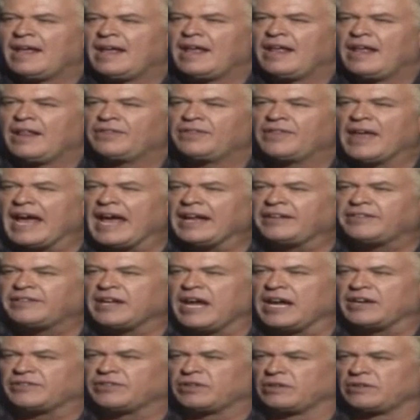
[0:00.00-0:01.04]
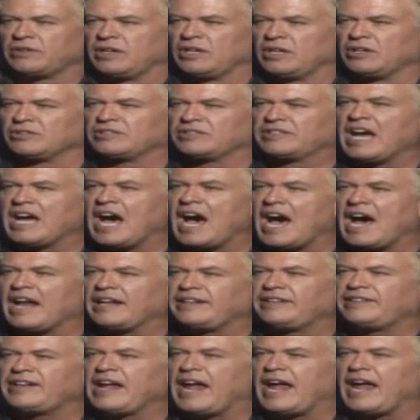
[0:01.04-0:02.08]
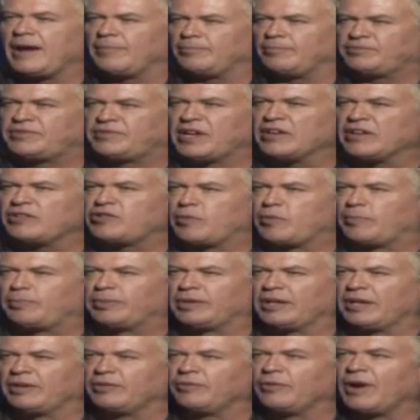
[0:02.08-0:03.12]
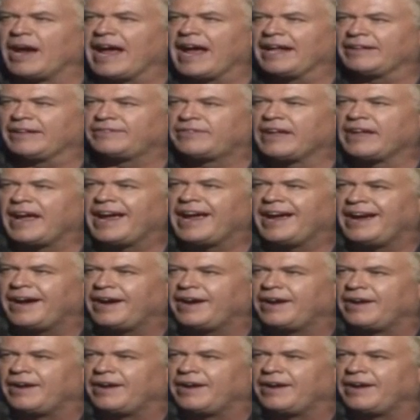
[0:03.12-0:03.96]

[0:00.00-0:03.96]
That takes a little goddamn discipline right there.